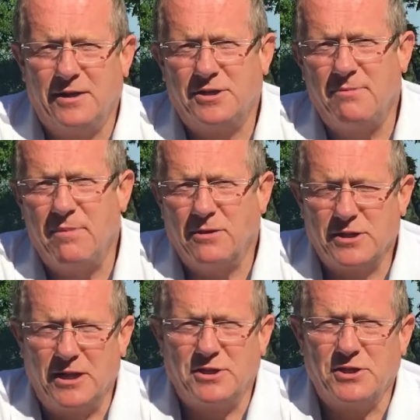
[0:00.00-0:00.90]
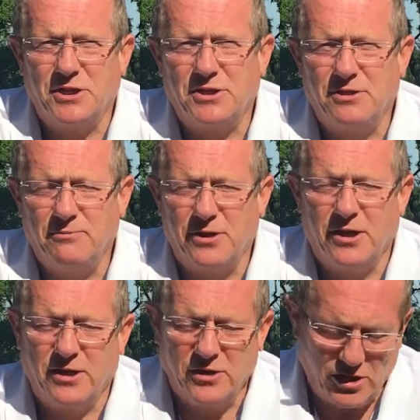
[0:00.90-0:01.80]
Simbell sensor system that
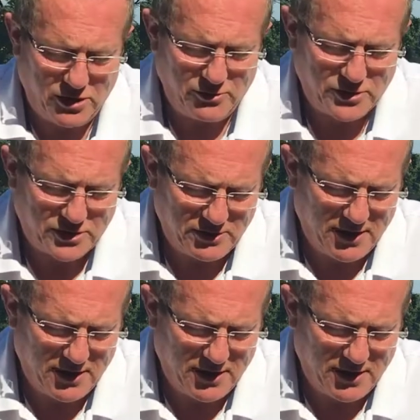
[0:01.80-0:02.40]
I can use,